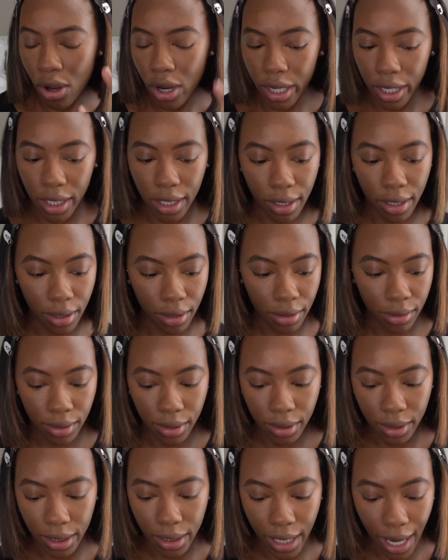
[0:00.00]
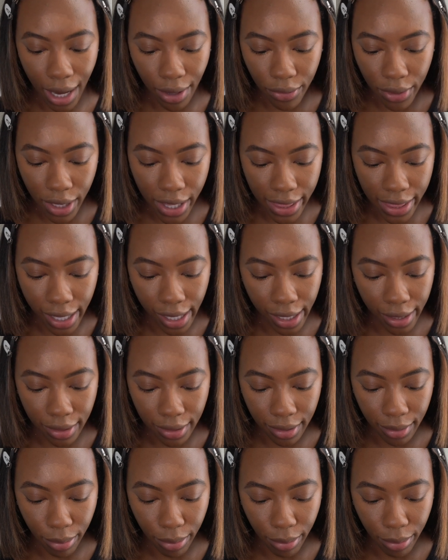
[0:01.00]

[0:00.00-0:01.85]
here, and I don't need that.